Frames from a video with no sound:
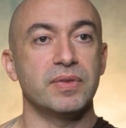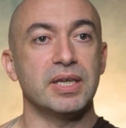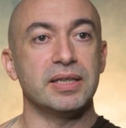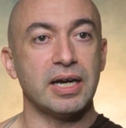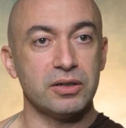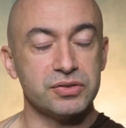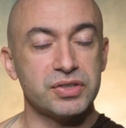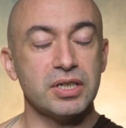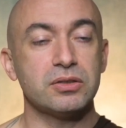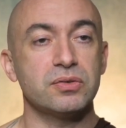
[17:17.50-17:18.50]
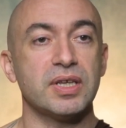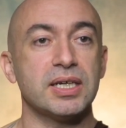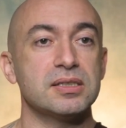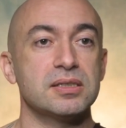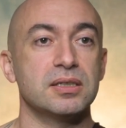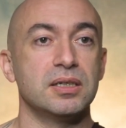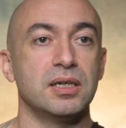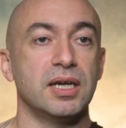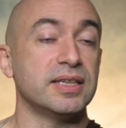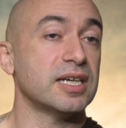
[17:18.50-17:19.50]
And now you stick to that.
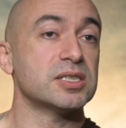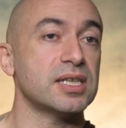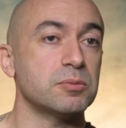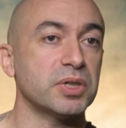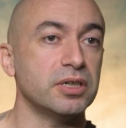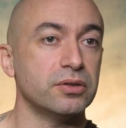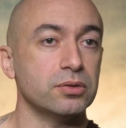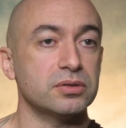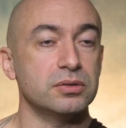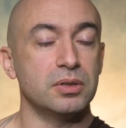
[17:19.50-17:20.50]
And that's then what he thought,